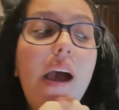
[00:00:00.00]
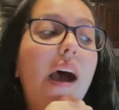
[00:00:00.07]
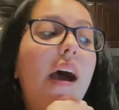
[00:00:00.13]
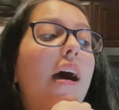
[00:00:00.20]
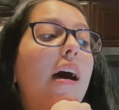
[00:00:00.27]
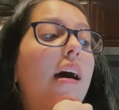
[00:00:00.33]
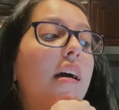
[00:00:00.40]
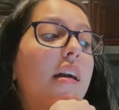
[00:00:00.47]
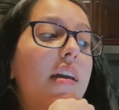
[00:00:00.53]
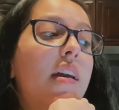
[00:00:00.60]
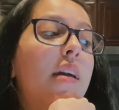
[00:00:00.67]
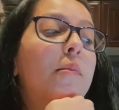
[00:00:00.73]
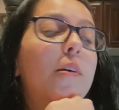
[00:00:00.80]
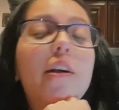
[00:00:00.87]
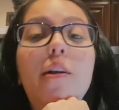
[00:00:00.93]
I
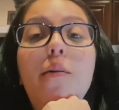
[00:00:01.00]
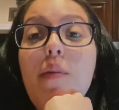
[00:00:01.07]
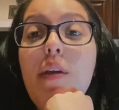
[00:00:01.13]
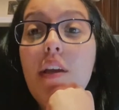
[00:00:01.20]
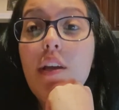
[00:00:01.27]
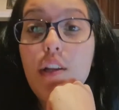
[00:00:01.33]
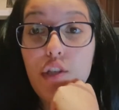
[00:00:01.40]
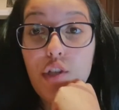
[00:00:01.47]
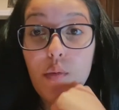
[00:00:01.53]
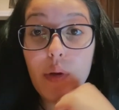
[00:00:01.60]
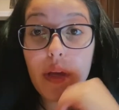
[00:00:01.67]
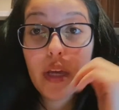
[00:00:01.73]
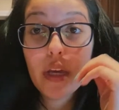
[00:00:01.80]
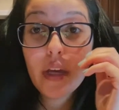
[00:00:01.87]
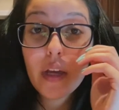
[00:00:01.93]
am gonna be
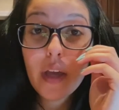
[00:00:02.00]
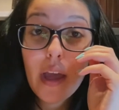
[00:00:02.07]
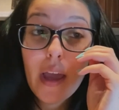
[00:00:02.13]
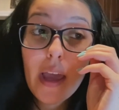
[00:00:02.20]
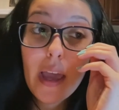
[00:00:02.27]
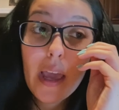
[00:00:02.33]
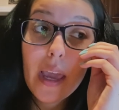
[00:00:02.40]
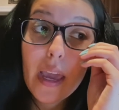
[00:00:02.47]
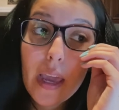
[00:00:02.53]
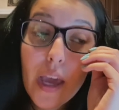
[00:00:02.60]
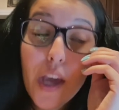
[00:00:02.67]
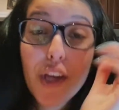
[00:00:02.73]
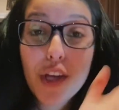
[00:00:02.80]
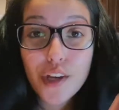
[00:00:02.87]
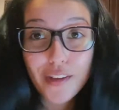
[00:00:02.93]
doing a
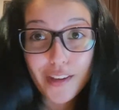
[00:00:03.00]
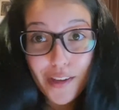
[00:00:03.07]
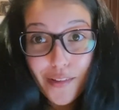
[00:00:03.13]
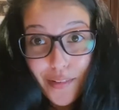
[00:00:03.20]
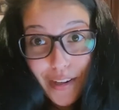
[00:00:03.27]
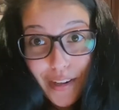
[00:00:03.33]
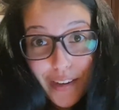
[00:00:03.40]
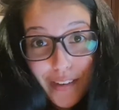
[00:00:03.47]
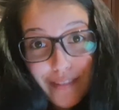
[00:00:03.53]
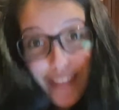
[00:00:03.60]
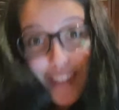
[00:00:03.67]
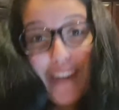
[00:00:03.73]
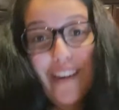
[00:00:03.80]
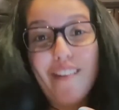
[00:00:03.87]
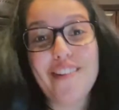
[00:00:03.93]
cooking video,
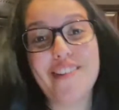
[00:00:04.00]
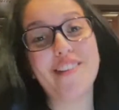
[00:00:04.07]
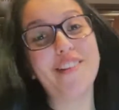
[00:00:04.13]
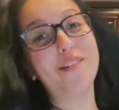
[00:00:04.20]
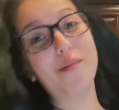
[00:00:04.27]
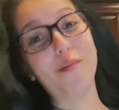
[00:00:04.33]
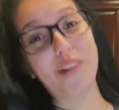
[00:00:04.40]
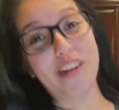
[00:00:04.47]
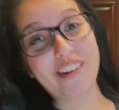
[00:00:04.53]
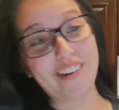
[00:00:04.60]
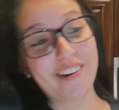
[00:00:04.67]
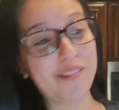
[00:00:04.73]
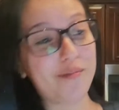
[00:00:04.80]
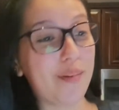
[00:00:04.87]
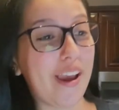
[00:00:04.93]
which I know is a little
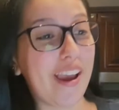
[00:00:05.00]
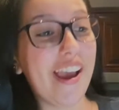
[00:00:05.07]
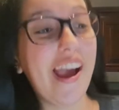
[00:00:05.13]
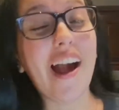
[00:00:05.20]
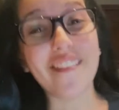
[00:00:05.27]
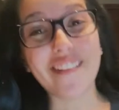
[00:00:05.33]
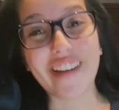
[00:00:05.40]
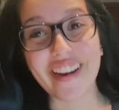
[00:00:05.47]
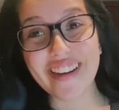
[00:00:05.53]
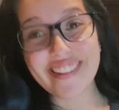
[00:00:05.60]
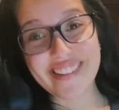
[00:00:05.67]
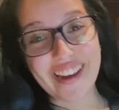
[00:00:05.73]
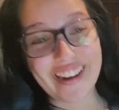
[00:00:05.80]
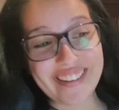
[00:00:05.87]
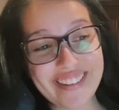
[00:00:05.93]
weird, but I'm kind of
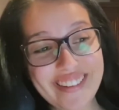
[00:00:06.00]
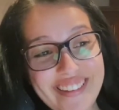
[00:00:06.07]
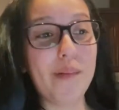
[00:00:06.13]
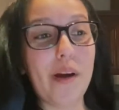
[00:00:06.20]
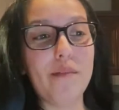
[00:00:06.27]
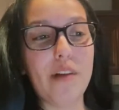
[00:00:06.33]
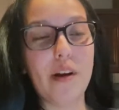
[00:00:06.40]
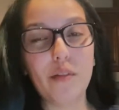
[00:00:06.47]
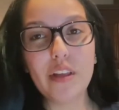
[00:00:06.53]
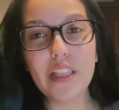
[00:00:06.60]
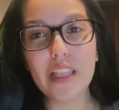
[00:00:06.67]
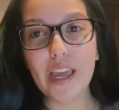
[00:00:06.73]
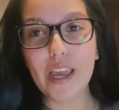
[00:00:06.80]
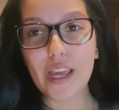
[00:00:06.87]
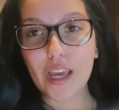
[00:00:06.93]
excited. I'm not really
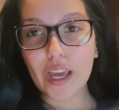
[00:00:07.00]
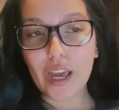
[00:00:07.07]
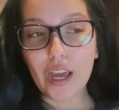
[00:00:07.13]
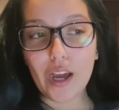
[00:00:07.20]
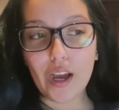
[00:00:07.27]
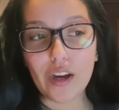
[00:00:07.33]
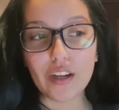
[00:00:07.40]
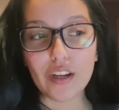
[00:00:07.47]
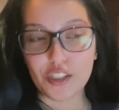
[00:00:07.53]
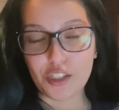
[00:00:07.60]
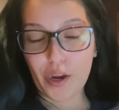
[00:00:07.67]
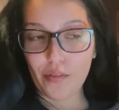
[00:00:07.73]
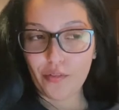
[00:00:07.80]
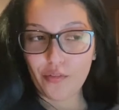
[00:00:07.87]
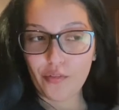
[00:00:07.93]
like a good
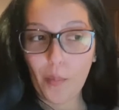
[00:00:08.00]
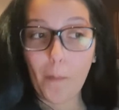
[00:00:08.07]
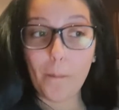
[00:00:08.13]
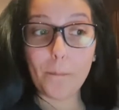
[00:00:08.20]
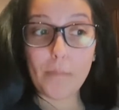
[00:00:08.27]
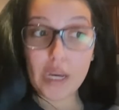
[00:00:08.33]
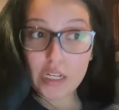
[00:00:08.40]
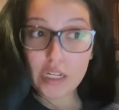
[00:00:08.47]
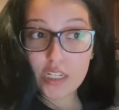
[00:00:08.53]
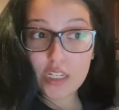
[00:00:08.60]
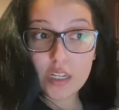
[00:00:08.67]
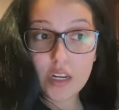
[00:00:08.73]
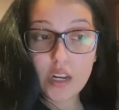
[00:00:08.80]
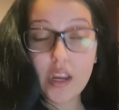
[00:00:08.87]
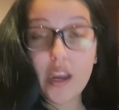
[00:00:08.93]
chef, but
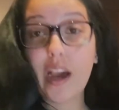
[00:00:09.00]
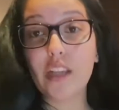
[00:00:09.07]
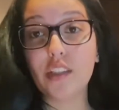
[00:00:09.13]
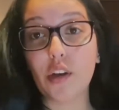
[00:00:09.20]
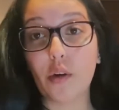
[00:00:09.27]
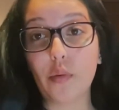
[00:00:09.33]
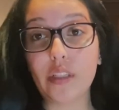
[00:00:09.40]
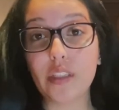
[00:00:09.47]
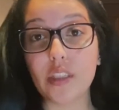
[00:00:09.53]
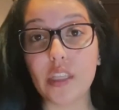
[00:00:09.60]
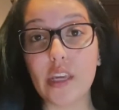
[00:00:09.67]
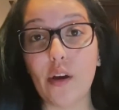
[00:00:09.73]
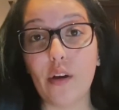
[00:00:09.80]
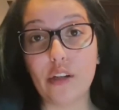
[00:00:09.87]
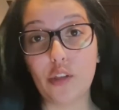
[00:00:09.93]
I saw
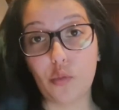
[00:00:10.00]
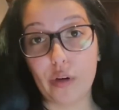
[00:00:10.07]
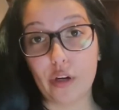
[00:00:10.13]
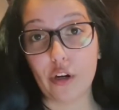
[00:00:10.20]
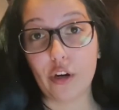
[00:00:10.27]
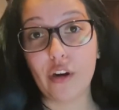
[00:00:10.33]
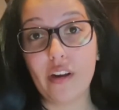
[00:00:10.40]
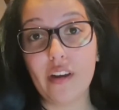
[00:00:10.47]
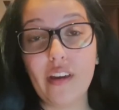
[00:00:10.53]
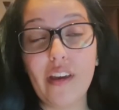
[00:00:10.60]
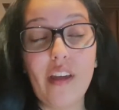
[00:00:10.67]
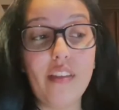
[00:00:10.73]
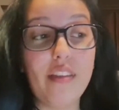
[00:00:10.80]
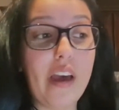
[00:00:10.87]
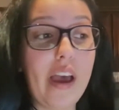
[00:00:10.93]
recently on Twitter
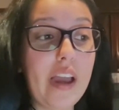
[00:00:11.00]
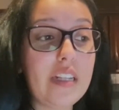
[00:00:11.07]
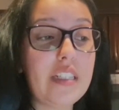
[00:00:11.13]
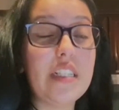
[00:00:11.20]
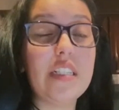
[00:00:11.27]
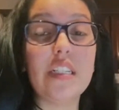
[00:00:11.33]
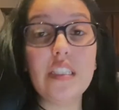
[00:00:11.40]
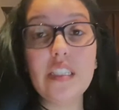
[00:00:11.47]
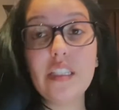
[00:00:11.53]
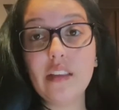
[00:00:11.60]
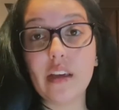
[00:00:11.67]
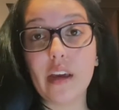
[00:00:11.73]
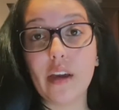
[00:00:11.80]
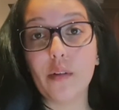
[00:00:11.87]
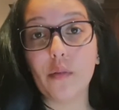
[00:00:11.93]
that
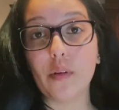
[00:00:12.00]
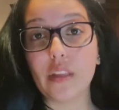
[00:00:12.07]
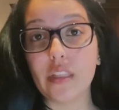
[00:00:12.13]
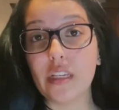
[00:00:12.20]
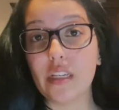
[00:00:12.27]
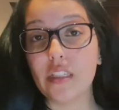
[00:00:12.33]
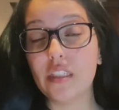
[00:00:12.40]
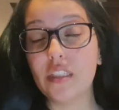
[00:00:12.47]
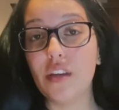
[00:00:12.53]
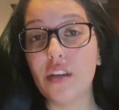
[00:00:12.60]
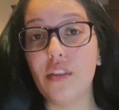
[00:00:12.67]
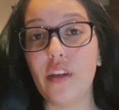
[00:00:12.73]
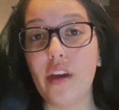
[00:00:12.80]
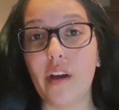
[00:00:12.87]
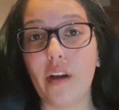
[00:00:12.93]
Disneyland released
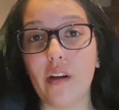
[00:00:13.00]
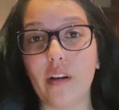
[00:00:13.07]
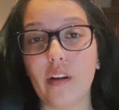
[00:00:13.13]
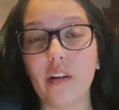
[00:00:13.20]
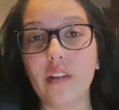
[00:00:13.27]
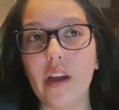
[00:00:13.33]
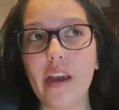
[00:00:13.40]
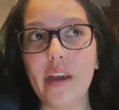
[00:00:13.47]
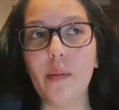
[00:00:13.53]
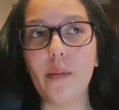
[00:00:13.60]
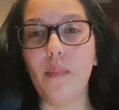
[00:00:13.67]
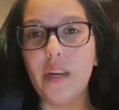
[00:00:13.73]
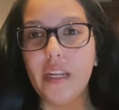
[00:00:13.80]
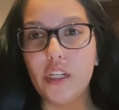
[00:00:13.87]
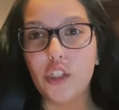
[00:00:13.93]
their like
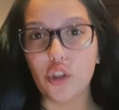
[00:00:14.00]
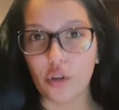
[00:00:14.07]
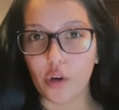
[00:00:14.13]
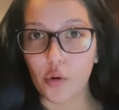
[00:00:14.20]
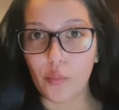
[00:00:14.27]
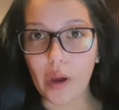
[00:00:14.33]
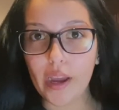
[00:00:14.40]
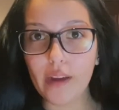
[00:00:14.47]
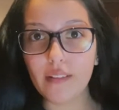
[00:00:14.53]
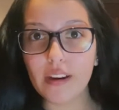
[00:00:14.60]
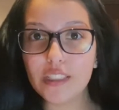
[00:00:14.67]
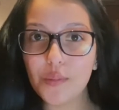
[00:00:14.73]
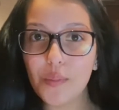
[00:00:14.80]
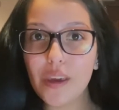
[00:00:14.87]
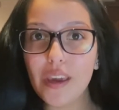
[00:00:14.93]
mini churro bite
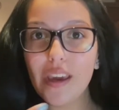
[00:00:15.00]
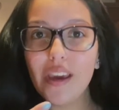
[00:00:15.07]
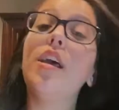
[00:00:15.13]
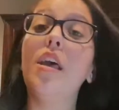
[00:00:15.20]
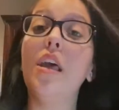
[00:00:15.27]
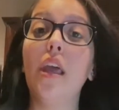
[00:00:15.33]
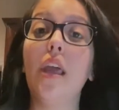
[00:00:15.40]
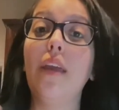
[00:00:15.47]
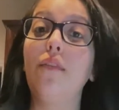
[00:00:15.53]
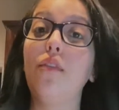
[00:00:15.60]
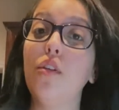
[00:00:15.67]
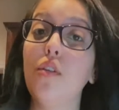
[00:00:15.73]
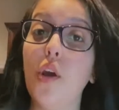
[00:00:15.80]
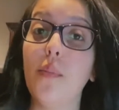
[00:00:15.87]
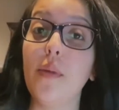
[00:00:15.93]
recipe. If
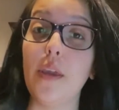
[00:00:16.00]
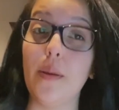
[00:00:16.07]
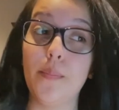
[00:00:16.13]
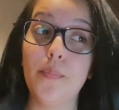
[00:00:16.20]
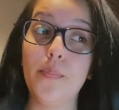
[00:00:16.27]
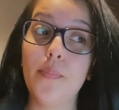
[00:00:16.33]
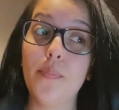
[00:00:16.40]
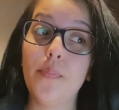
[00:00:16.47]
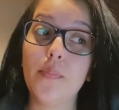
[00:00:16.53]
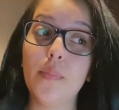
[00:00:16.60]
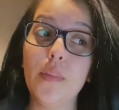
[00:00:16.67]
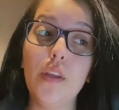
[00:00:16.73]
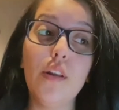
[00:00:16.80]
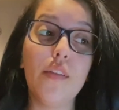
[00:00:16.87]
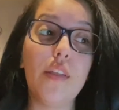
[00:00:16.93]
you know me,
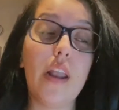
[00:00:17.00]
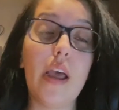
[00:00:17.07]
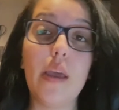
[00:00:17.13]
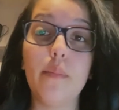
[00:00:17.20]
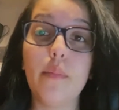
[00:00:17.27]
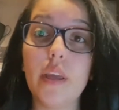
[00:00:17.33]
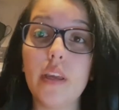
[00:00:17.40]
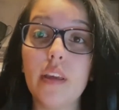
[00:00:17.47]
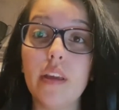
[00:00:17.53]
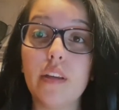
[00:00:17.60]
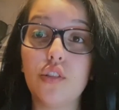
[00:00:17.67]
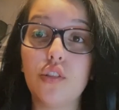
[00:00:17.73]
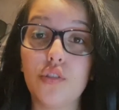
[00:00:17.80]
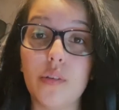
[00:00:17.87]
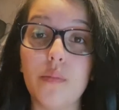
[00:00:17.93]
you know that I am like
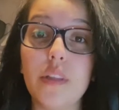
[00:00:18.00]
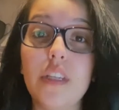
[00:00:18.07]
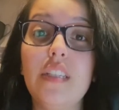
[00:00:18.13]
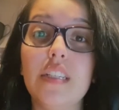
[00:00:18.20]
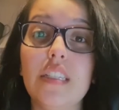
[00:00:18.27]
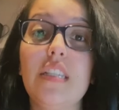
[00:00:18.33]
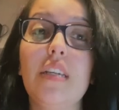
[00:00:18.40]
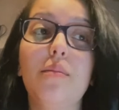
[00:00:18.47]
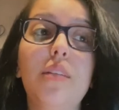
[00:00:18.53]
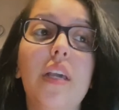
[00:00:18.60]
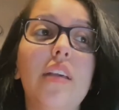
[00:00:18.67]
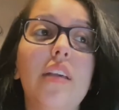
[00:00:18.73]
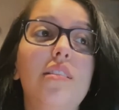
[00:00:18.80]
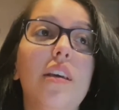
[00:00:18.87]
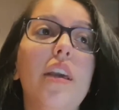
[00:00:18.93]
extremely Disney
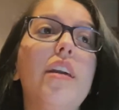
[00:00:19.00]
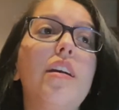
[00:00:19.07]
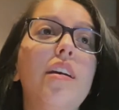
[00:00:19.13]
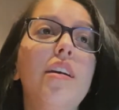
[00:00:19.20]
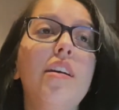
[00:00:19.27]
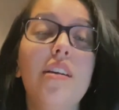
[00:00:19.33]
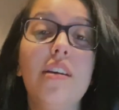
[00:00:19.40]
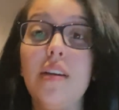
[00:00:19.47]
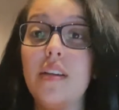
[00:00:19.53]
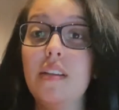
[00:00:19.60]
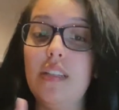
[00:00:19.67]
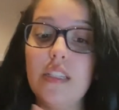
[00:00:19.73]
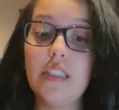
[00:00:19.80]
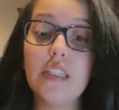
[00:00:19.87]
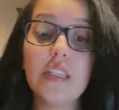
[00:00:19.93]
obsessed. Like
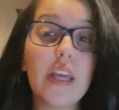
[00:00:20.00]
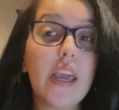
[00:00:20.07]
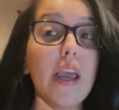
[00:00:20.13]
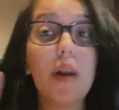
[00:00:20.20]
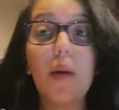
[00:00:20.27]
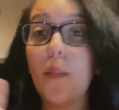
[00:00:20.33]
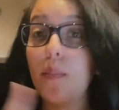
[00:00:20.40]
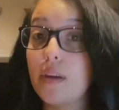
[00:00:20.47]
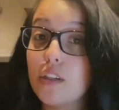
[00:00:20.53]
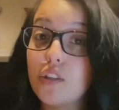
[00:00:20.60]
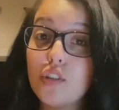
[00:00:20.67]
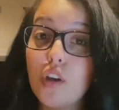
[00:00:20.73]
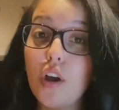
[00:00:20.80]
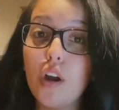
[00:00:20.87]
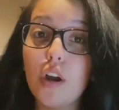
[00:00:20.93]
Disneyland,
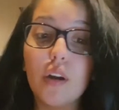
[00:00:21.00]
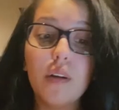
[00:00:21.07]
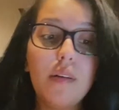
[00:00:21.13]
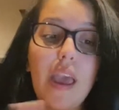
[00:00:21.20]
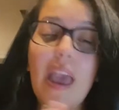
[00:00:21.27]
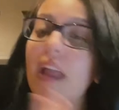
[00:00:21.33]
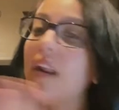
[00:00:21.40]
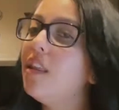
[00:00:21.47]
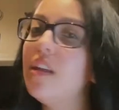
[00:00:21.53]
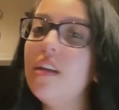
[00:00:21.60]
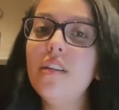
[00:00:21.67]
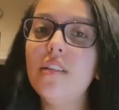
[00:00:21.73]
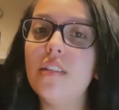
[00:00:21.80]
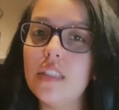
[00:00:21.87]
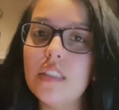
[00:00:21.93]
Pixar,
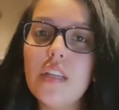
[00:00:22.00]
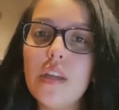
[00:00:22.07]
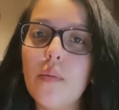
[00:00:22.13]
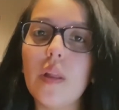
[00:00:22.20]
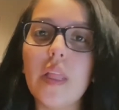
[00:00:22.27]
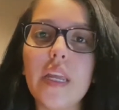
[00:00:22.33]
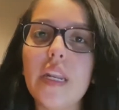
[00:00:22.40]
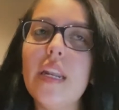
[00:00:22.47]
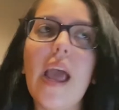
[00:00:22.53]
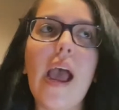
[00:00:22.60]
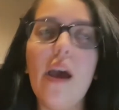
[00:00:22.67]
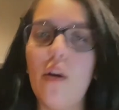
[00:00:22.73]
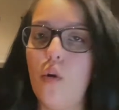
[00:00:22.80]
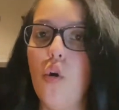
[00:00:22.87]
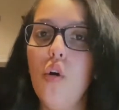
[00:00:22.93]
anything Disney related
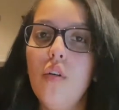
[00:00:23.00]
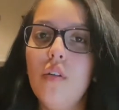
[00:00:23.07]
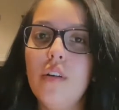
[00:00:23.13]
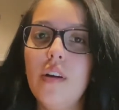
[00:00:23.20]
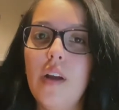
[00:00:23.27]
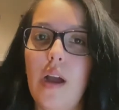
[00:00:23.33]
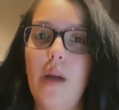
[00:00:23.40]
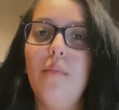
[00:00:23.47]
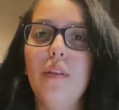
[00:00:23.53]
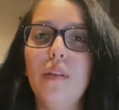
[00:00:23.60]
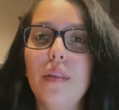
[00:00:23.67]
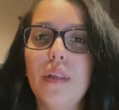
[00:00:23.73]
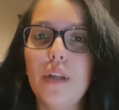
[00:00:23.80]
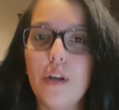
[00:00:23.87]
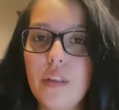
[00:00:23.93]
at all, I'm
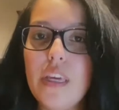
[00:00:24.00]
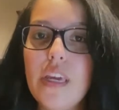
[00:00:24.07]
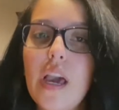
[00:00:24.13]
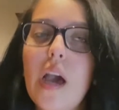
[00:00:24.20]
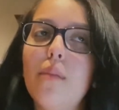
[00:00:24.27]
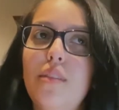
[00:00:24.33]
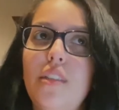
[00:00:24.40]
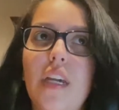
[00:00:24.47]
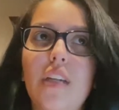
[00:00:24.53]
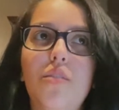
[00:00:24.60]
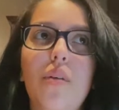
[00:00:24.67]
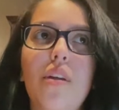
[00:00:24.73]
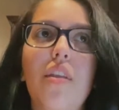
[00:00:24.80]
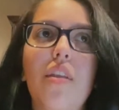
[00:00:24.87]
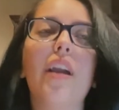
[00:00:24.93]
literally obsessed
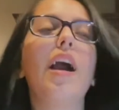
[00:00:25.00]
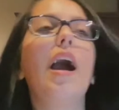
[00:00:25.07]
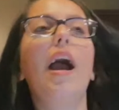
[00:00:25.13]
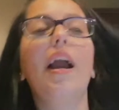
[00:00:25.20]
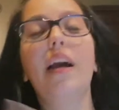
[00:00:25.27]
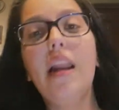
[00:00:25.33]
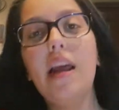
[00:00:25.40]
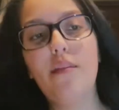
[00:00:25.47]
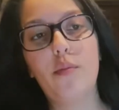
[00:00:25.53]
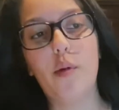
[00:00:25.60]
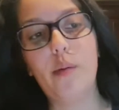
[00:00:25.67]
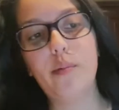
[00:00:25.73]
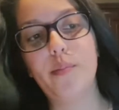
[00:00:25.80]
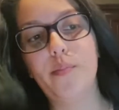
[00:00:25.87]
with. Like I kind of have a problem.